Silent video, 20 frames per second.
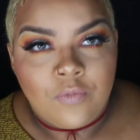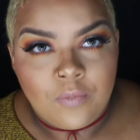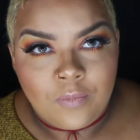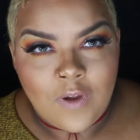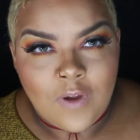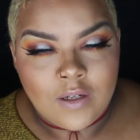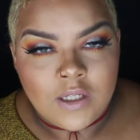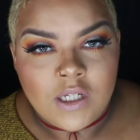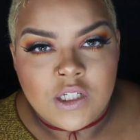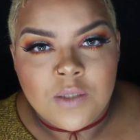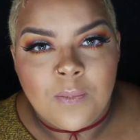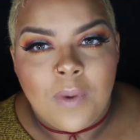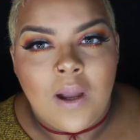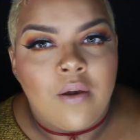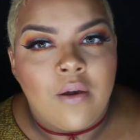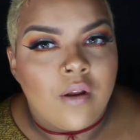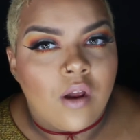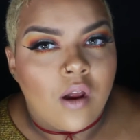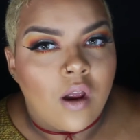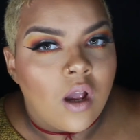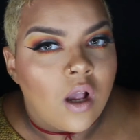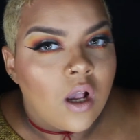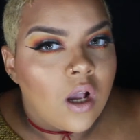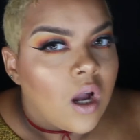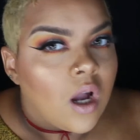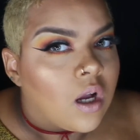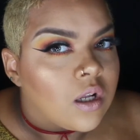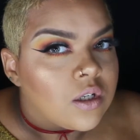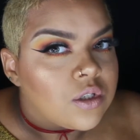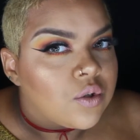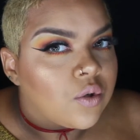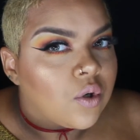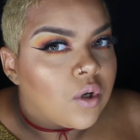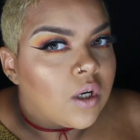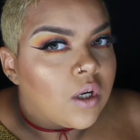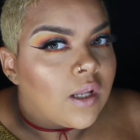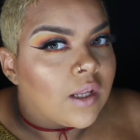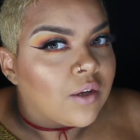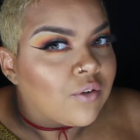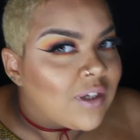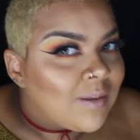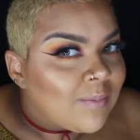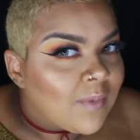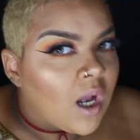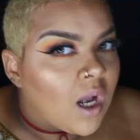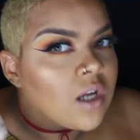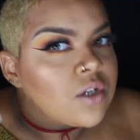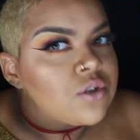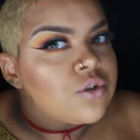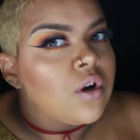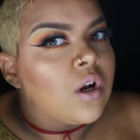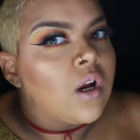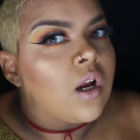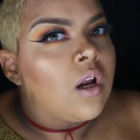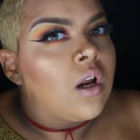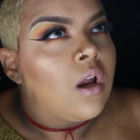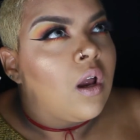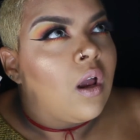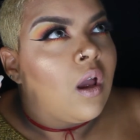foundation powder, contour, like cream contour,